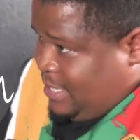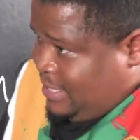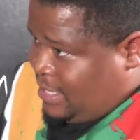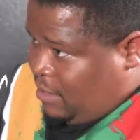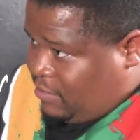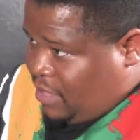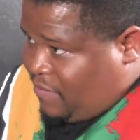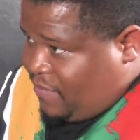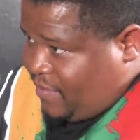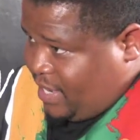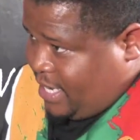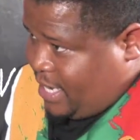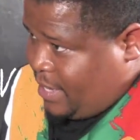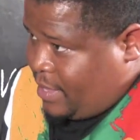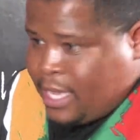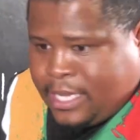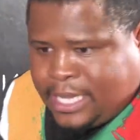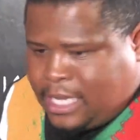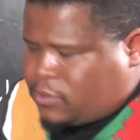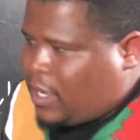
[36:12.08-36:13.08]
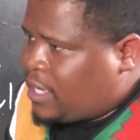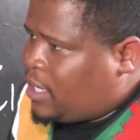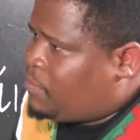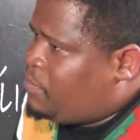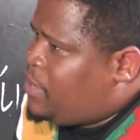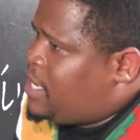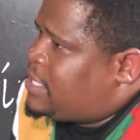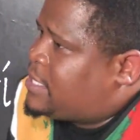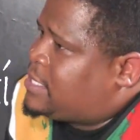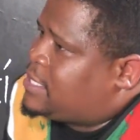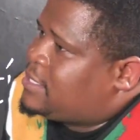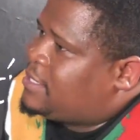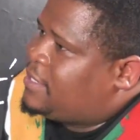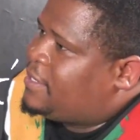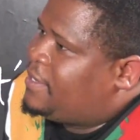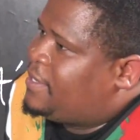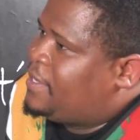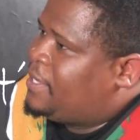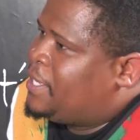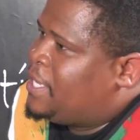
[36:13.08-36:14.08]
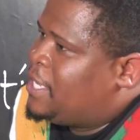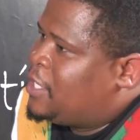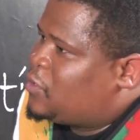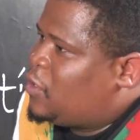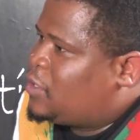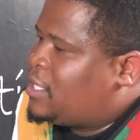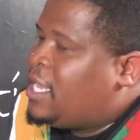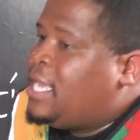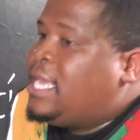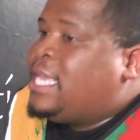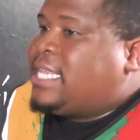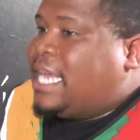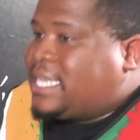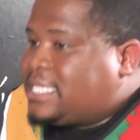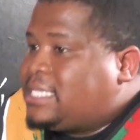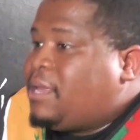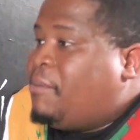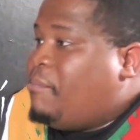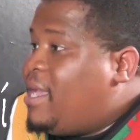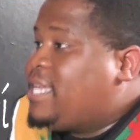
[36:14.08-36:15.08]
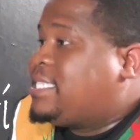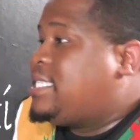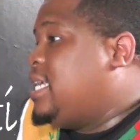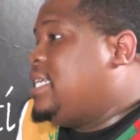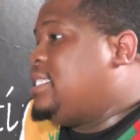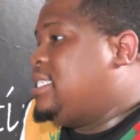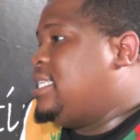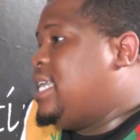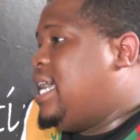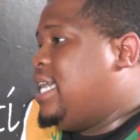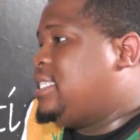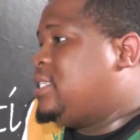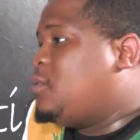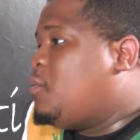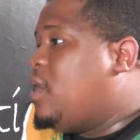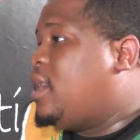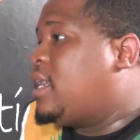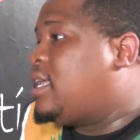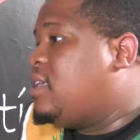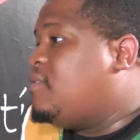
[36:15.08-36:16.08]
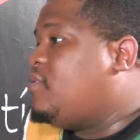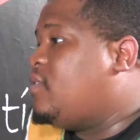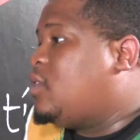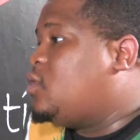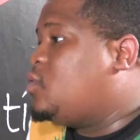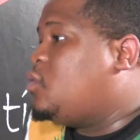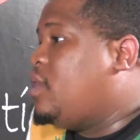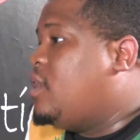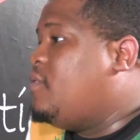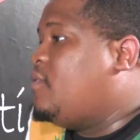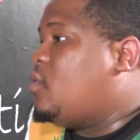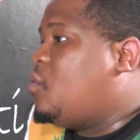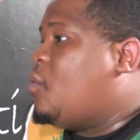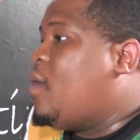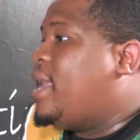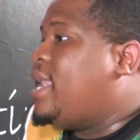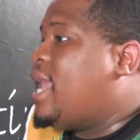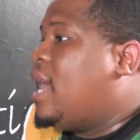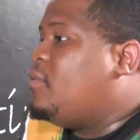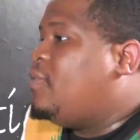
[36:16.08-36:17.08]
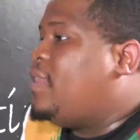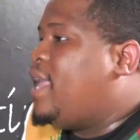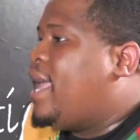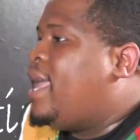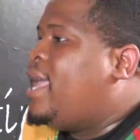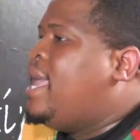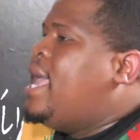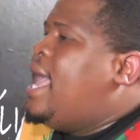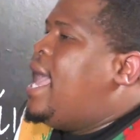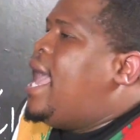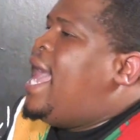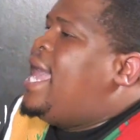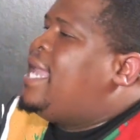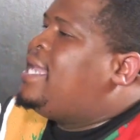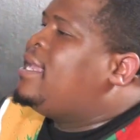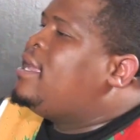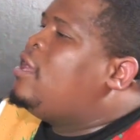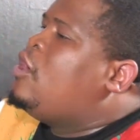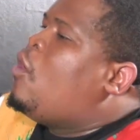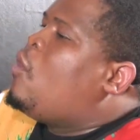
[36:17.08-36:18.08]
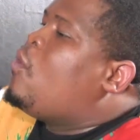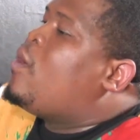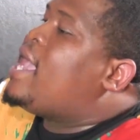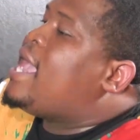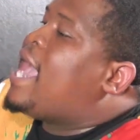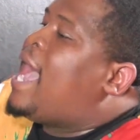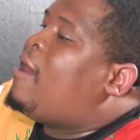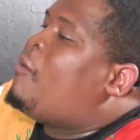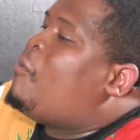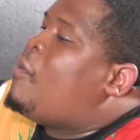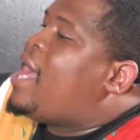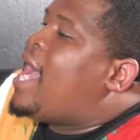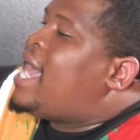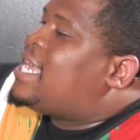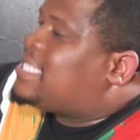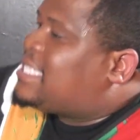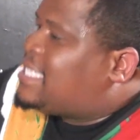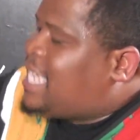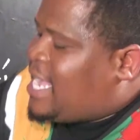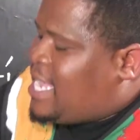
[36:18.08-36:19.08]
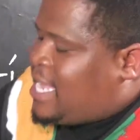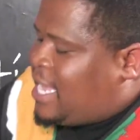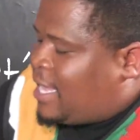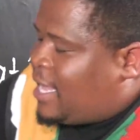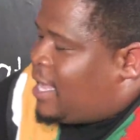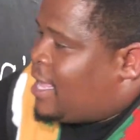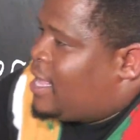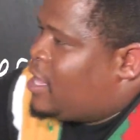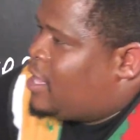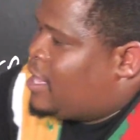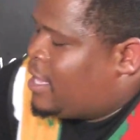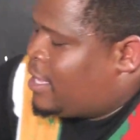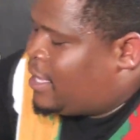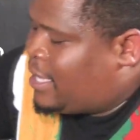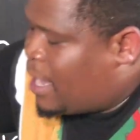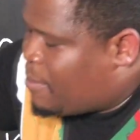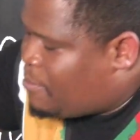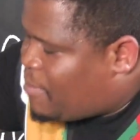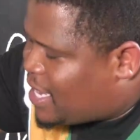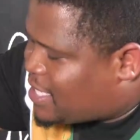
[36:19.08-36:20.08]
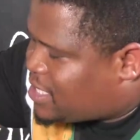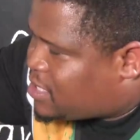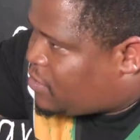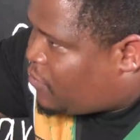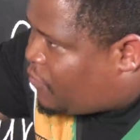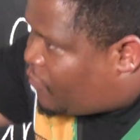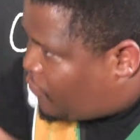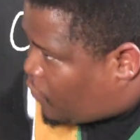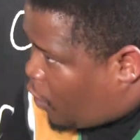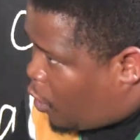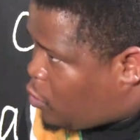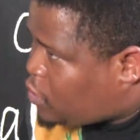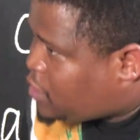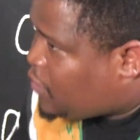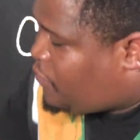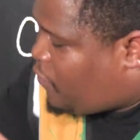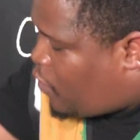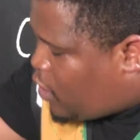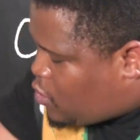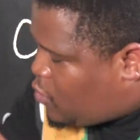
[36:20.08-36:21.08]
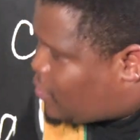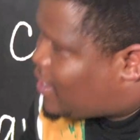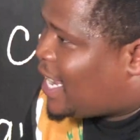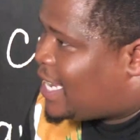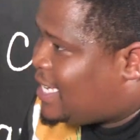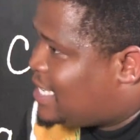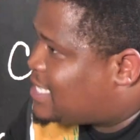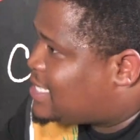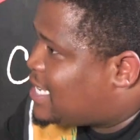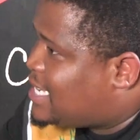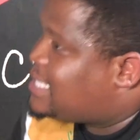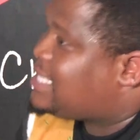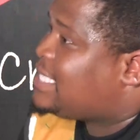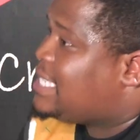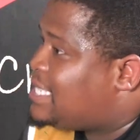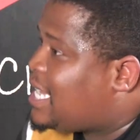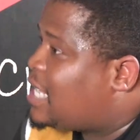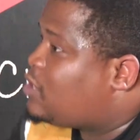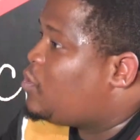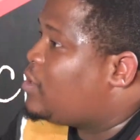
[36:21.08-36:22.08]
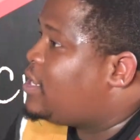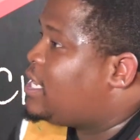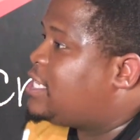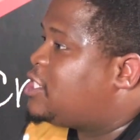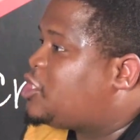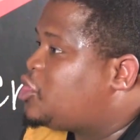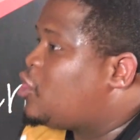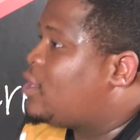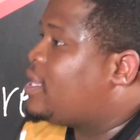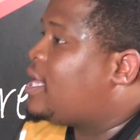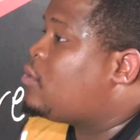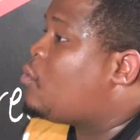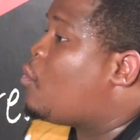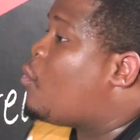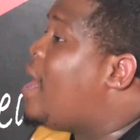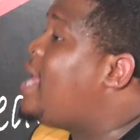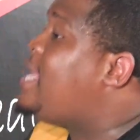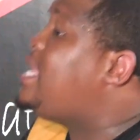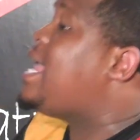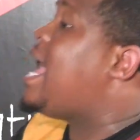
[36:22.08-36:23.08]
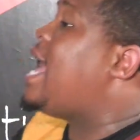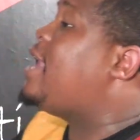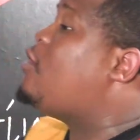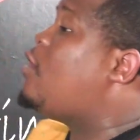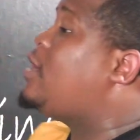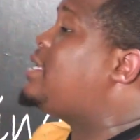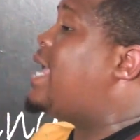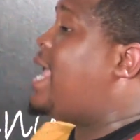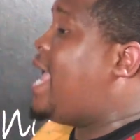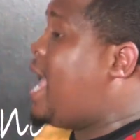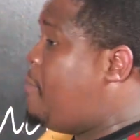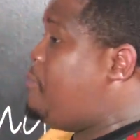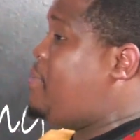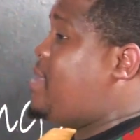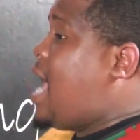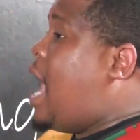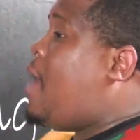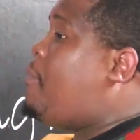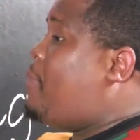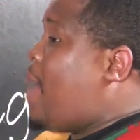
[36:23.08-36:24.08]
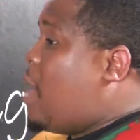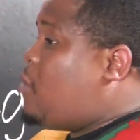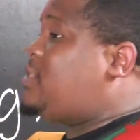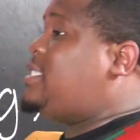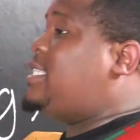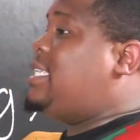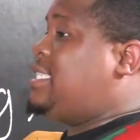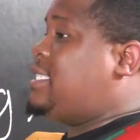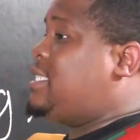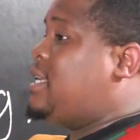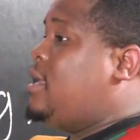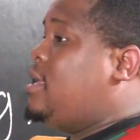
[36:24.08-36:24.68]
in South Africa. That's what it means. So that's the message that we are giving to everyone out there. And we are saying they must vote for an organization that will ensure that when they are not happy about it,